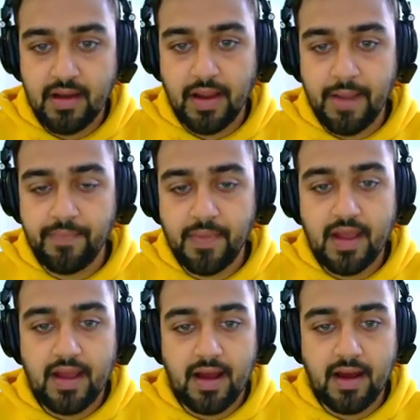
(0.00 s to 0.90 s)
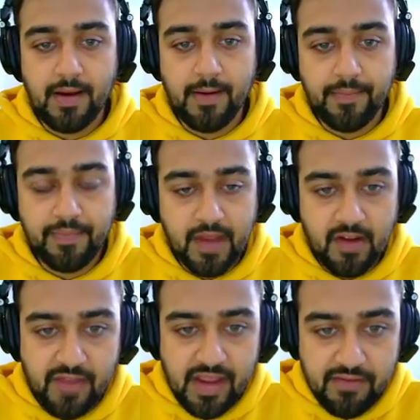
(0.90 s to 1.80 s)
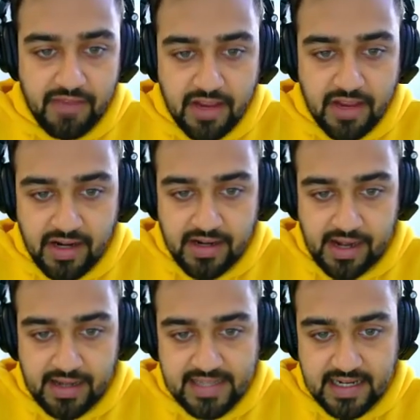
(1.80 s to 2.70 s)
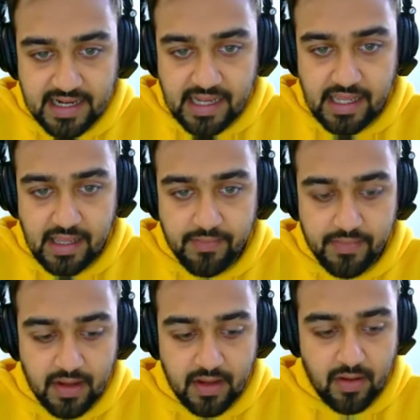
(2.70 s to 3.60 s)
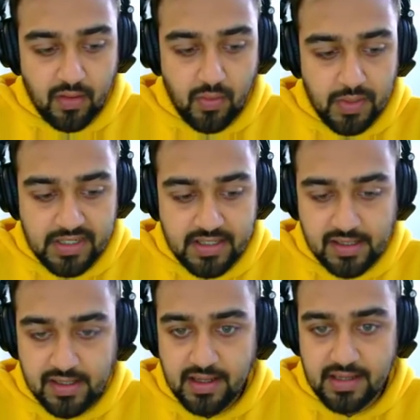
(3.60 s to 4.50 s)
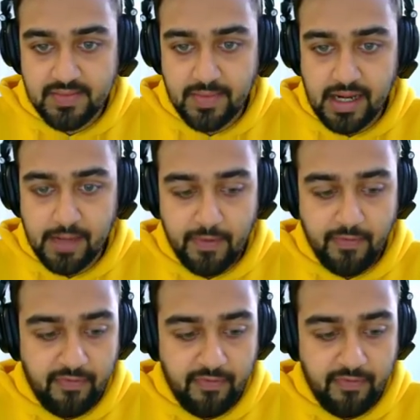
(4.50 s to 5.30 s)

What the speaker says: Okay. Uh, we're given a data set D, which is made up of